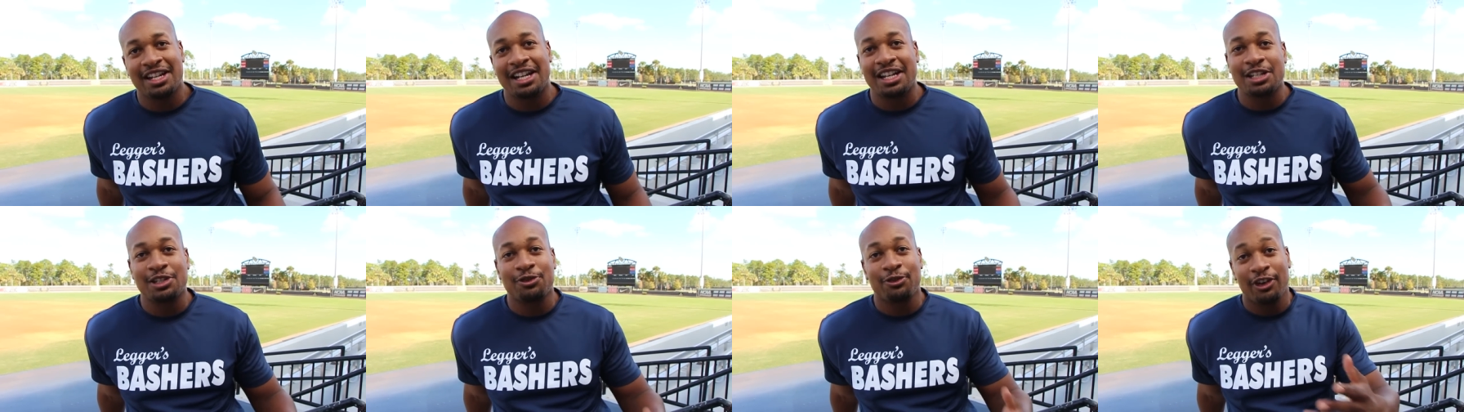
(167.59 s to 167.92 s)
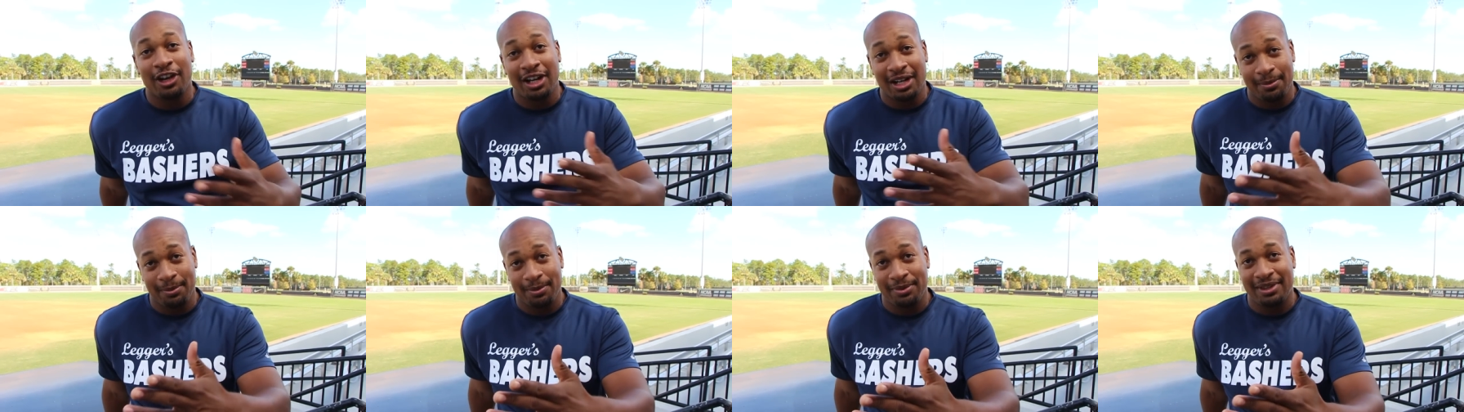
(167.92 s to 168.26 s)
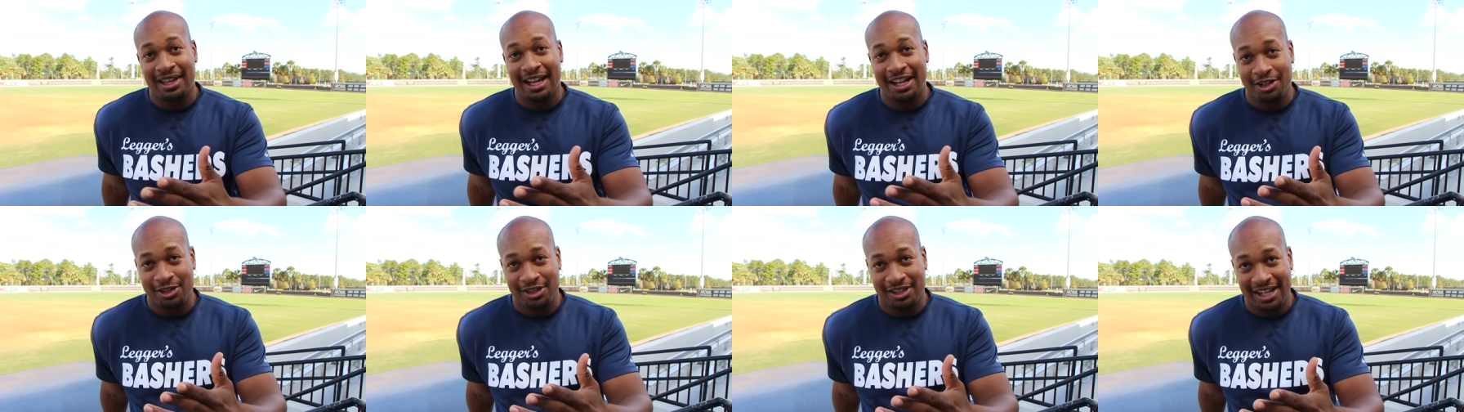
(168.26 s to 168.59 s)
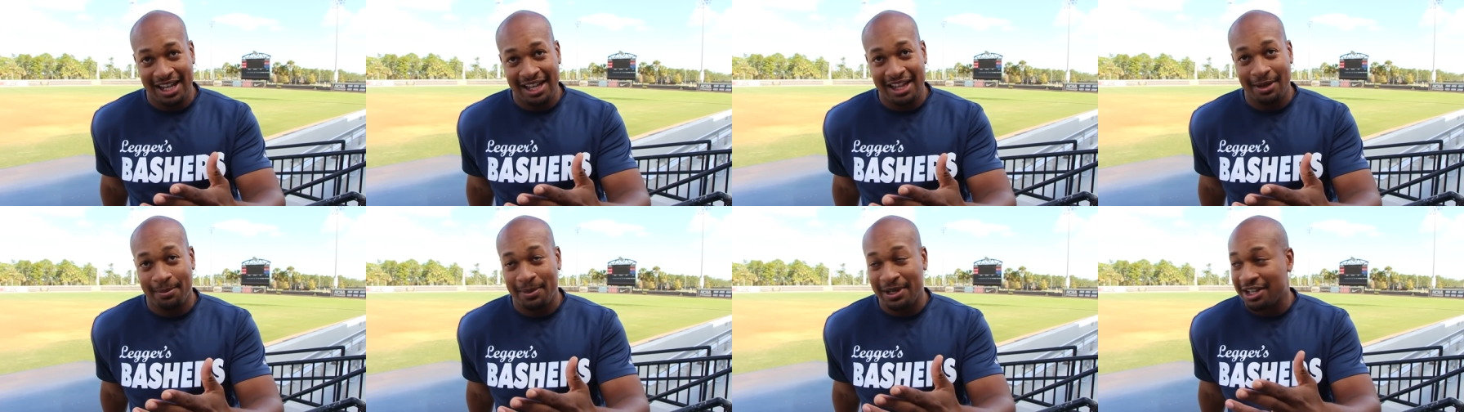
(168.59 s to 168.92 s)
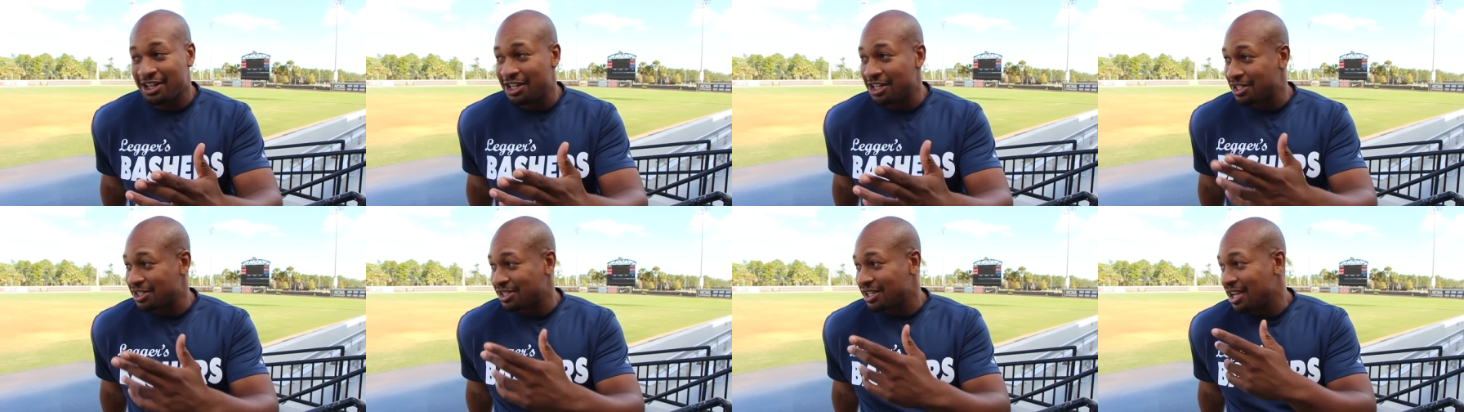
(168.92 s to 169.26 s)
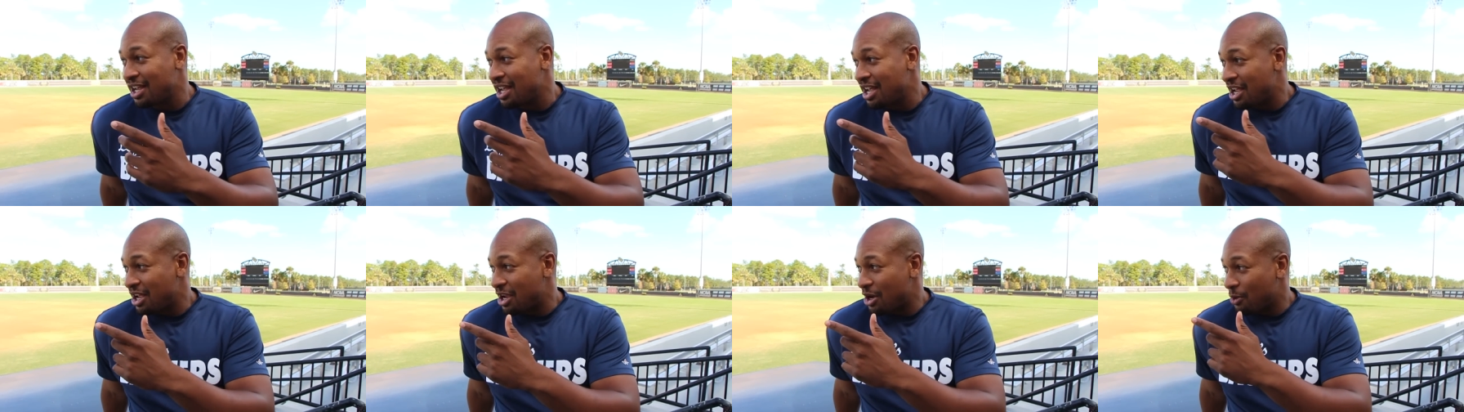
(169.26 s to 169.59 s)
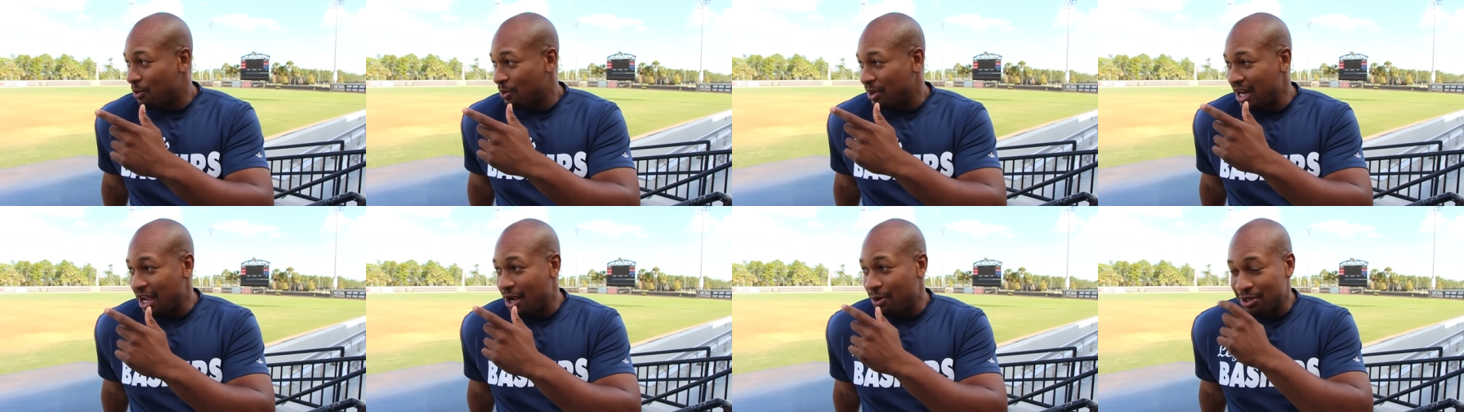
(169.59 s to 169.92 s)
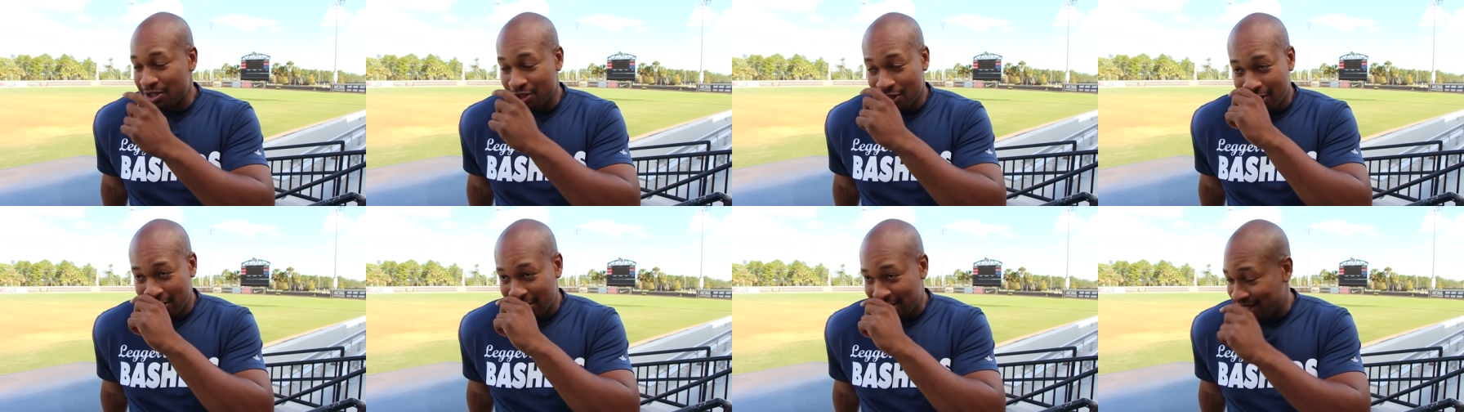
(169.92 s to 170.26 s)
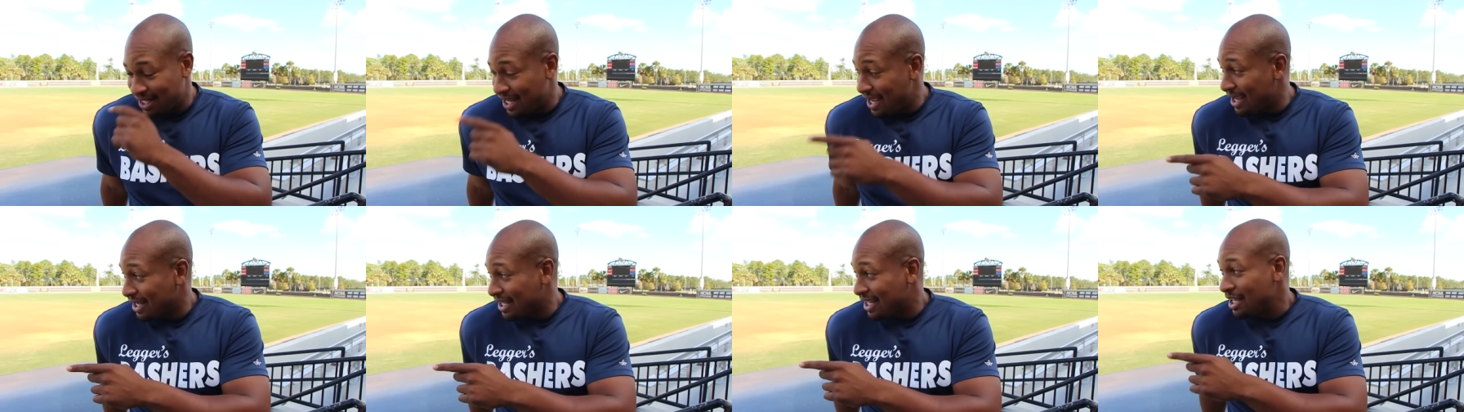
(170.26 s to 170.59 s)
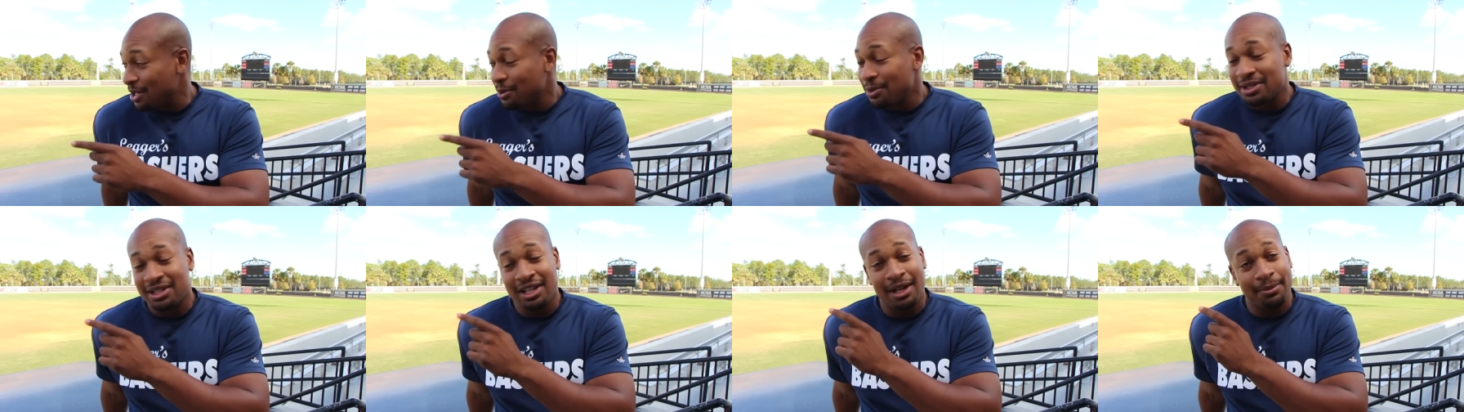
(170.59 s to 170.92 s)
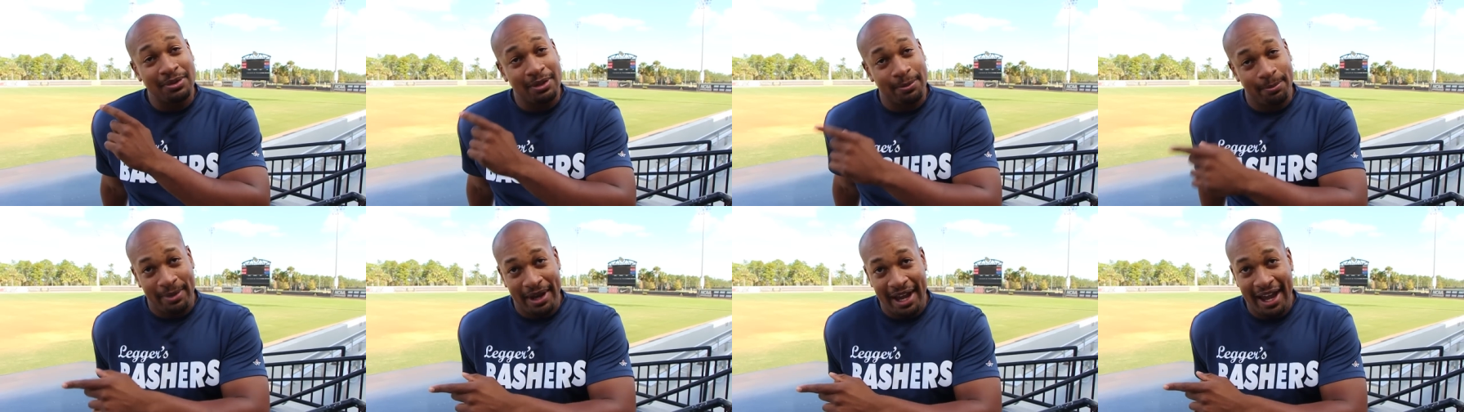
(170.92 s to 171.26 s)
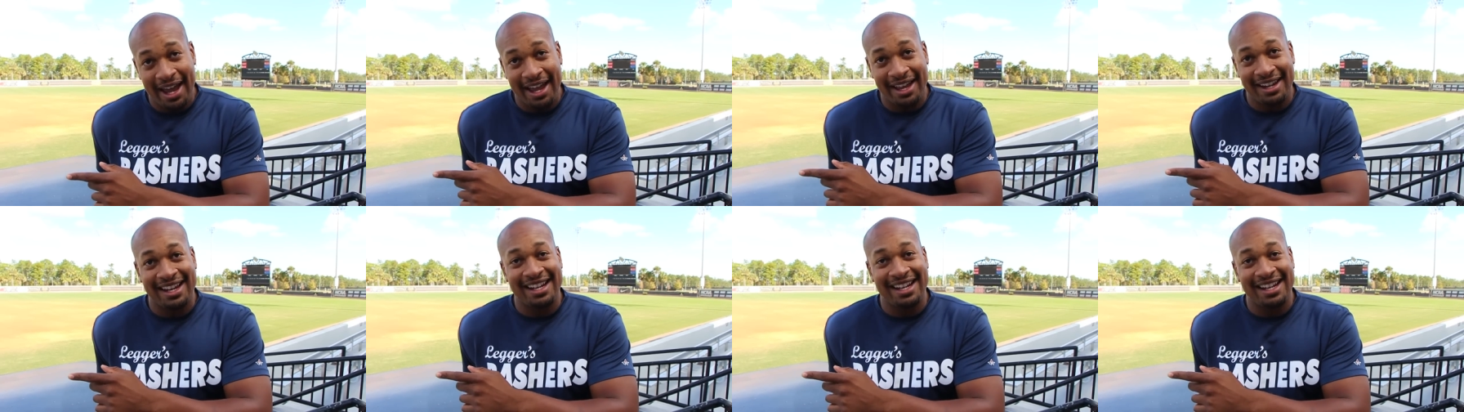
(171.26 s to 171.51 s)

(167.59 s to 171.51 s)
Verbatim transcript: And it's funny that you say that because when I was on deck, he was up to bat,